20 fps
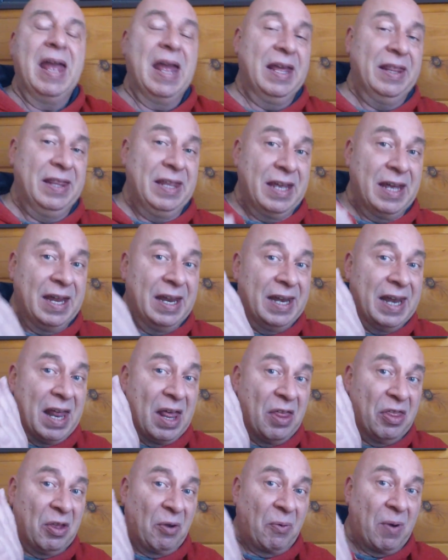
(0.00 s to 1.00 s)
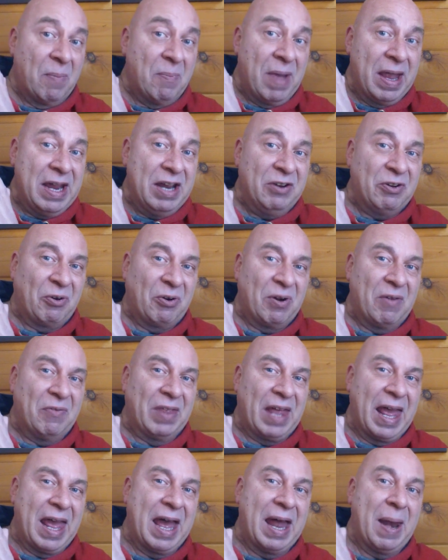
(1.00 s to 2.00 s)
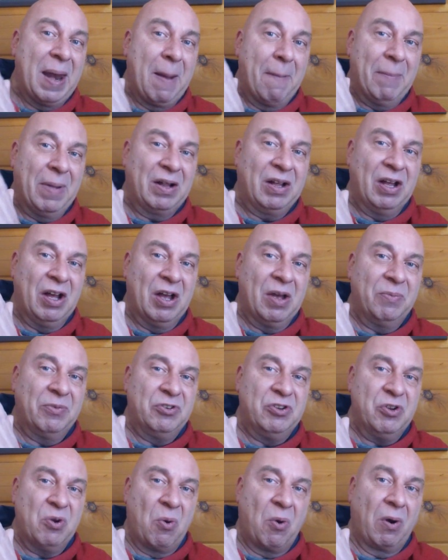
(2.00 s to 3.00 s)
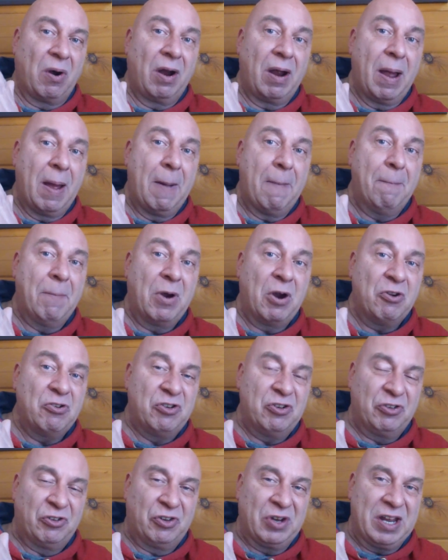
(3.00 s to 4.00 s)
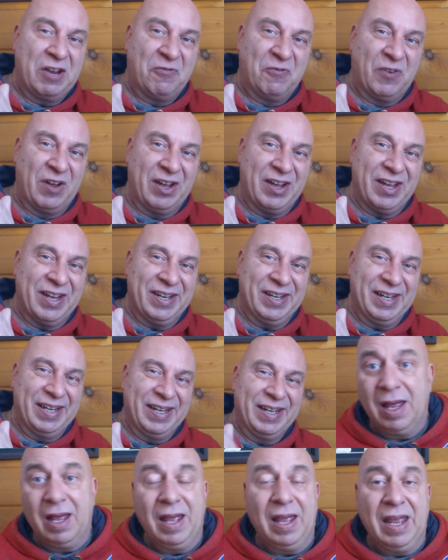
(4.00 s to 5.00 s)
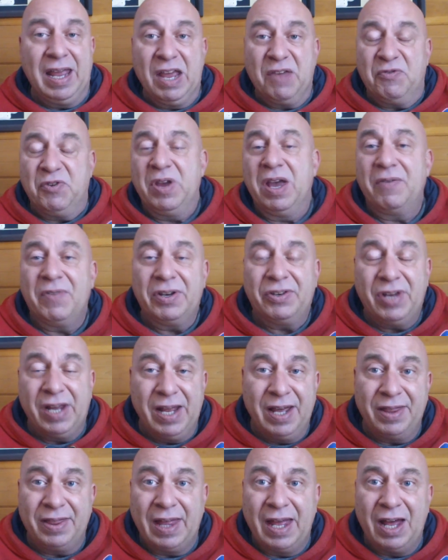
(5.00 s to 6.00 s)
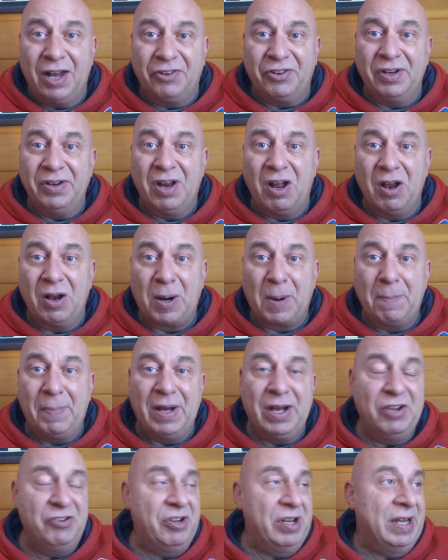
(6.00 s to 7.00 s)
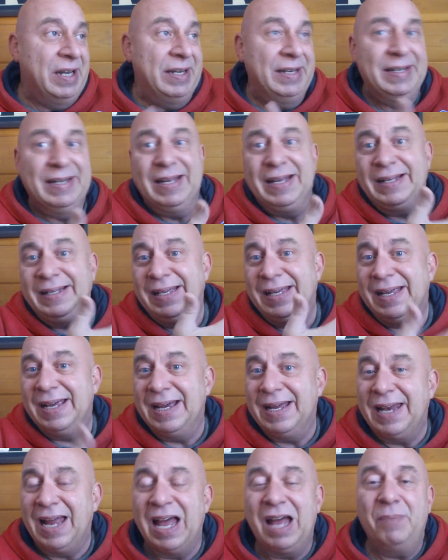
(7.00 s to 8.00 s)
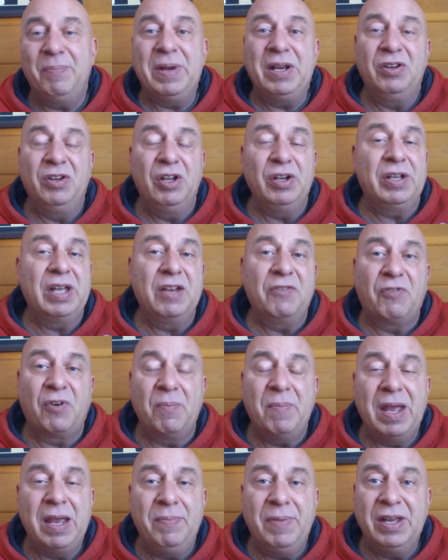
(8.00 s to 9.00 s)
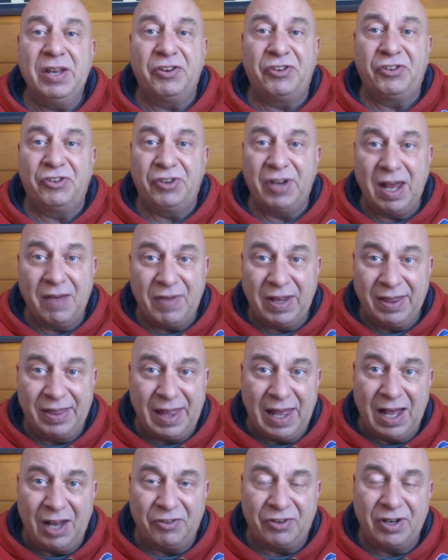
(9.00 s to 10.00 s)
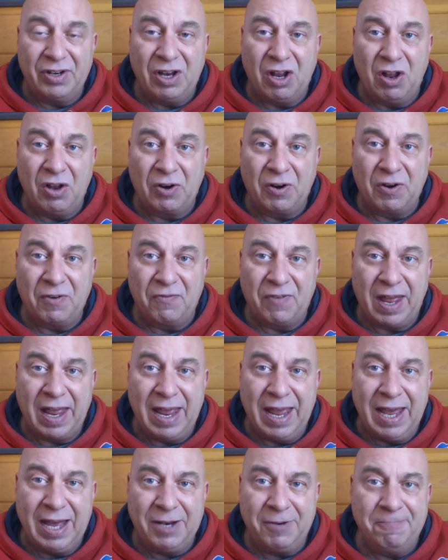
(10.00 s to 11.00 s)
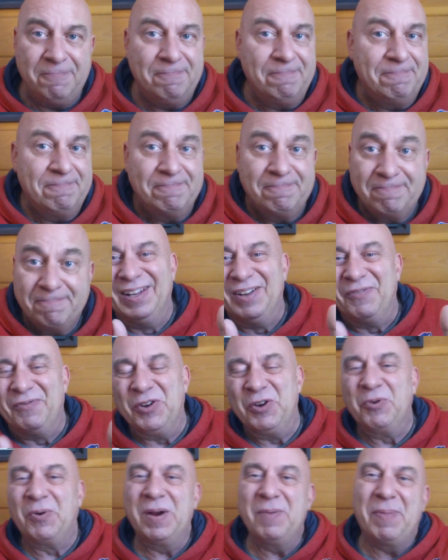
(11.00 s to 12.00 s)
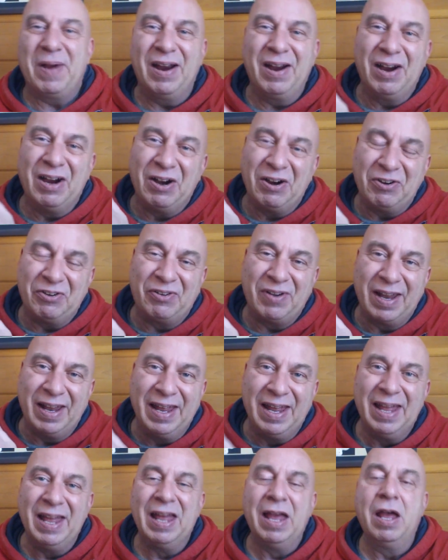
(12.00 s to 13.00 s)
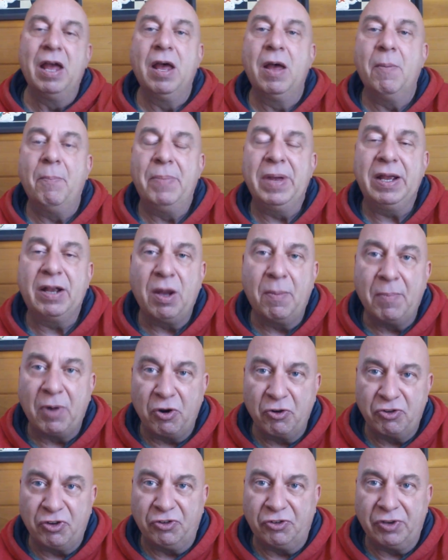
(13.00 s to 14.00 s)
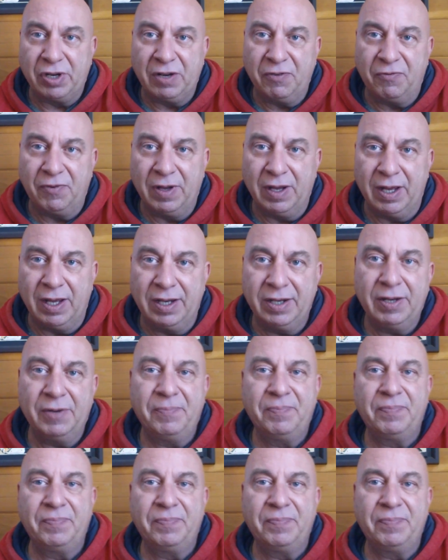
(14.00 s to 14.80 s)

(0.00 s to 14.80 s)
And then the remainder of that becomes your emergency fund. If you have a $10,000 budget, again, I'd be looking for maybe a $7,000 van, few repairs, big emergency fund.